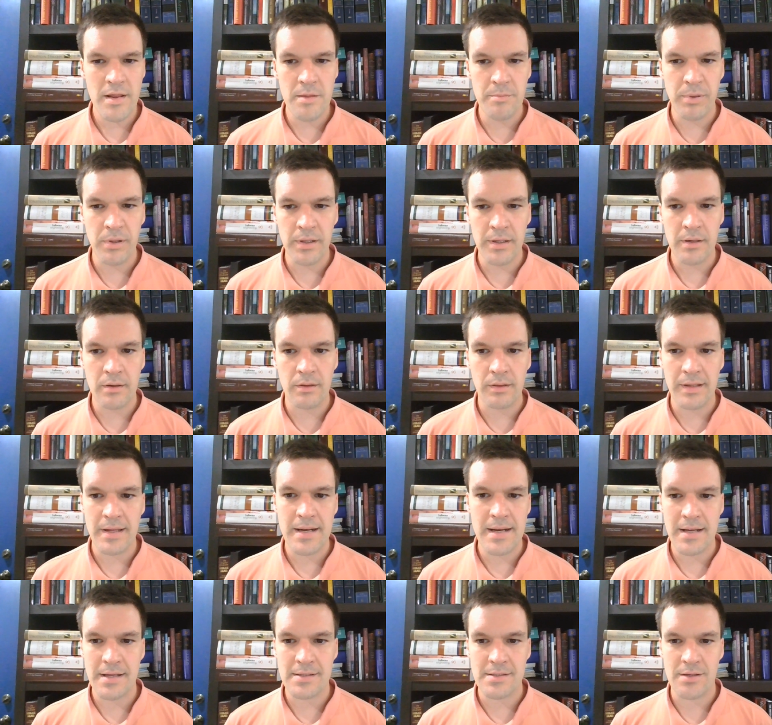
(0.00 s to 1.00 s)
do the political
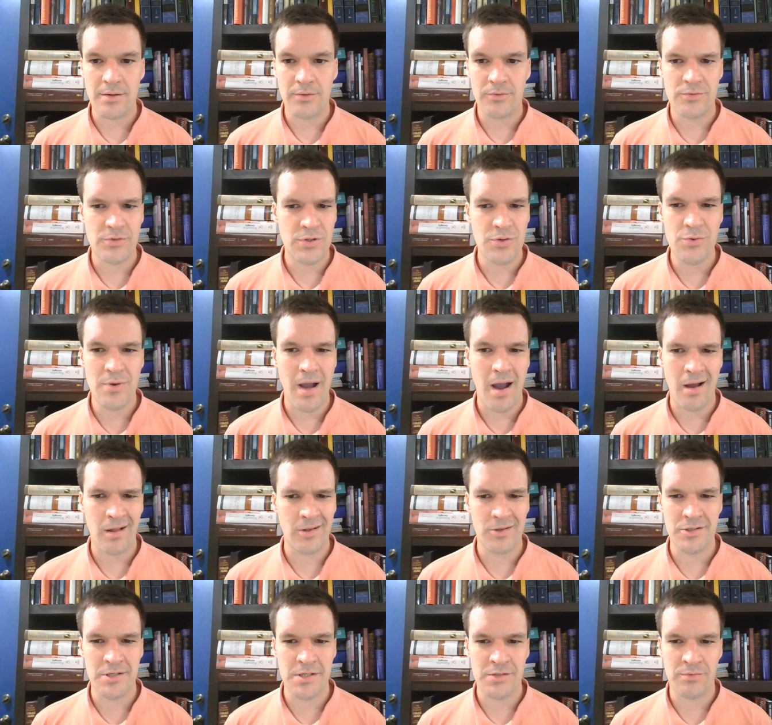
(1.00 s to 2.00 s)
leanings of 2
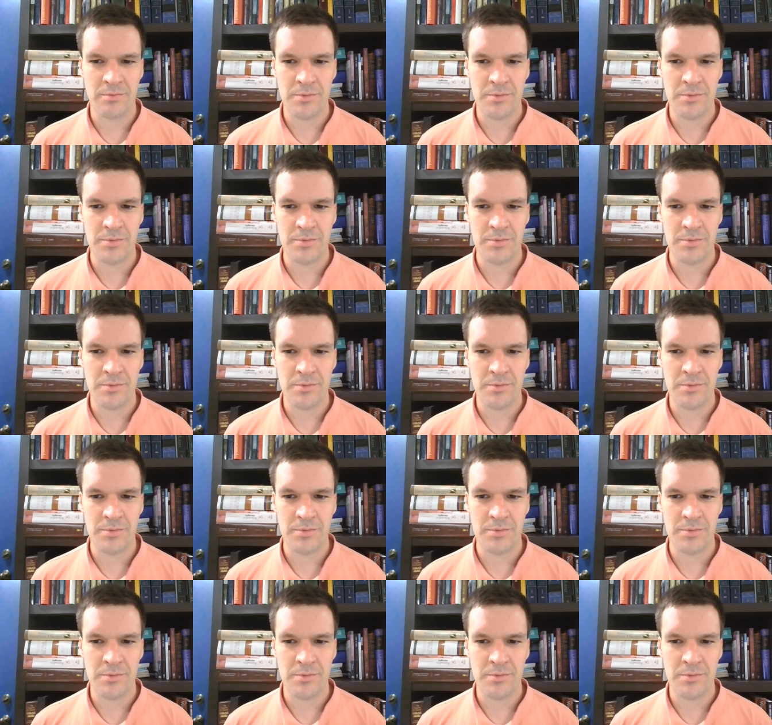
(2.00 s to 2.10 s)
colleges